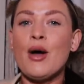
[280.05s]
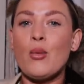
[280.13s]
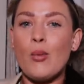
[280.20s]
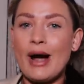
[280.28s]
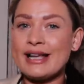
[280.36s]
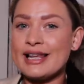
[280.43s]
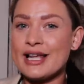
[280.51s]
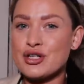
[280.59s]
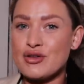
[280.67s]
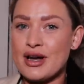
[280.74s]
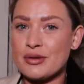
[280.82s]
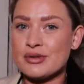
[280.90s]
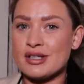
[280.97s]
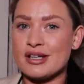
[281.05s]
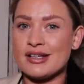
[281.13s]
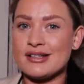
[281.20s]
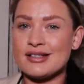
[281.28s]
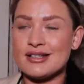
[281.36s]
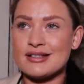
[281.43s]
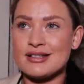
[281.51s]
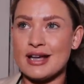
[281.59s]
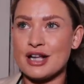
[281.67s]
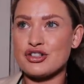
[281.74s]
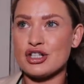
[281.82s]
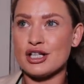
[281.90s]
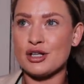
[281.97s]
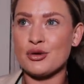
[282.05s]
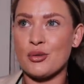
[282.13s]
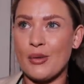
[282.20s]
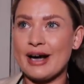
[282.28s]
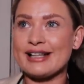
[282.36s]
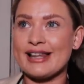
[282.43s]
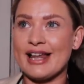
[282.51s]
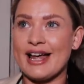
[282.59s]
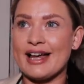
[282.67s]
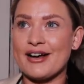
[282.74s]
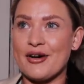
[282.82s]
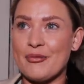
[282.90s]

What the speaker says: wide leg trousers, to actually look wide leg